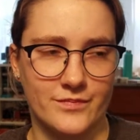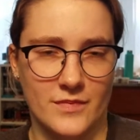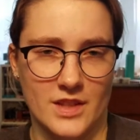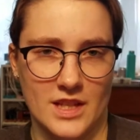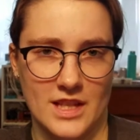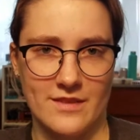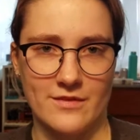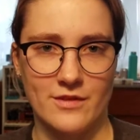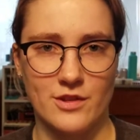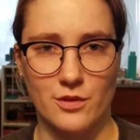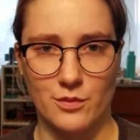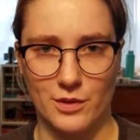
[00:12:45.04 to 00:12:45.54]

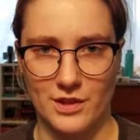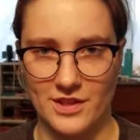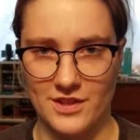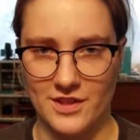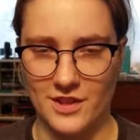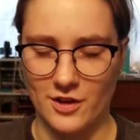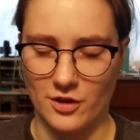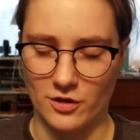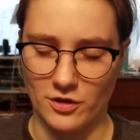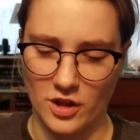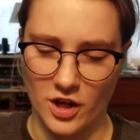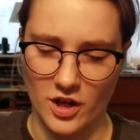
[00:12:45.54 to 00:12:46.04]
Even the ones
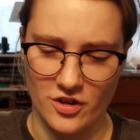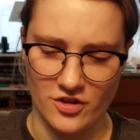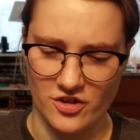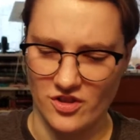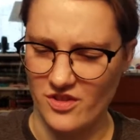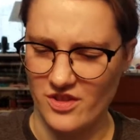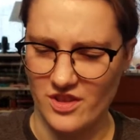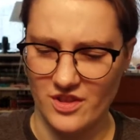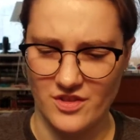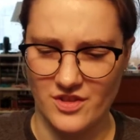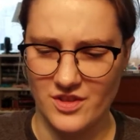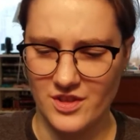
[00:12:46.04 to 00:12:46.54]
that are
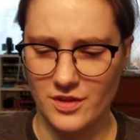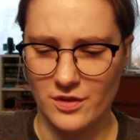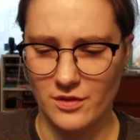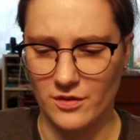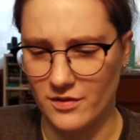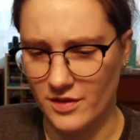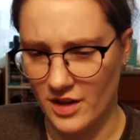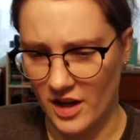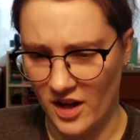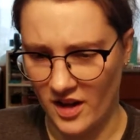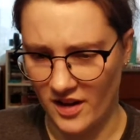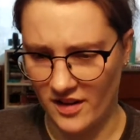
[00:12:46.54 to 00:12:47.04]
larger, they're still
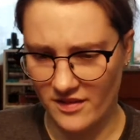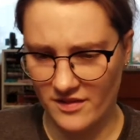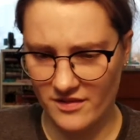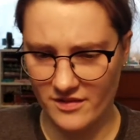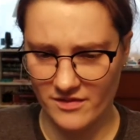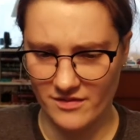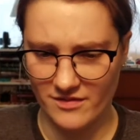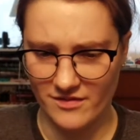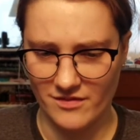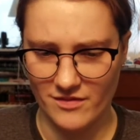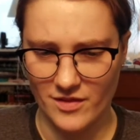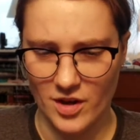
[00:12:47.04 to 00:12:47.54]
not
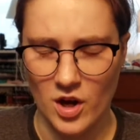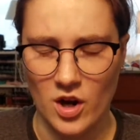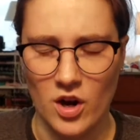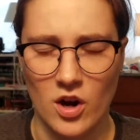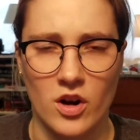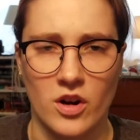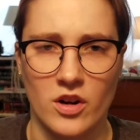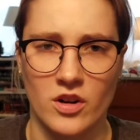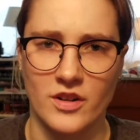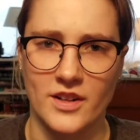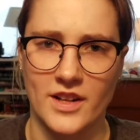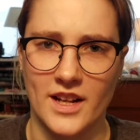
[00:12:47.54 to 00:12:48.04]

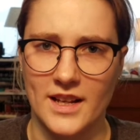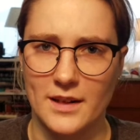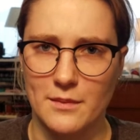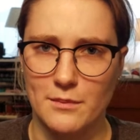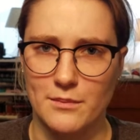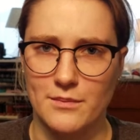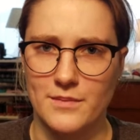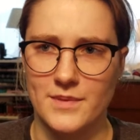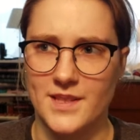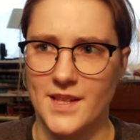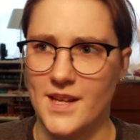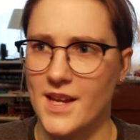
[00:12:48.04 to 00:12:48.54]
hard, I'd
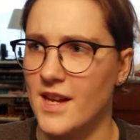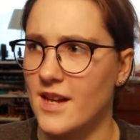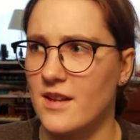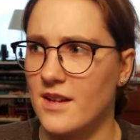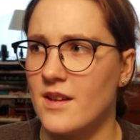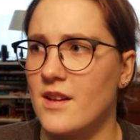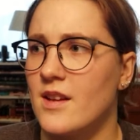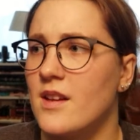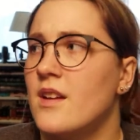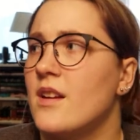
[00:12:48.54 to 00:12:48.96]
say.